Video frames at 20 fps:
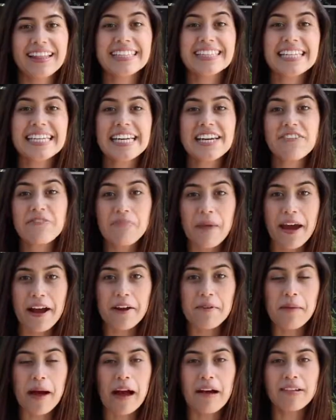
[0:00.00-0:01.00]
The city of
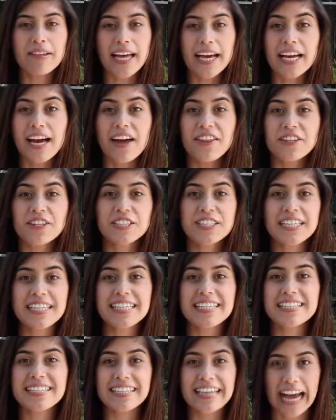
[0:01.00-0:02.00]
Paramount, like other
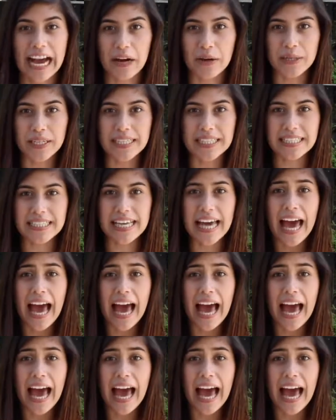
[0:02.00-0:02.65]
cities and counties,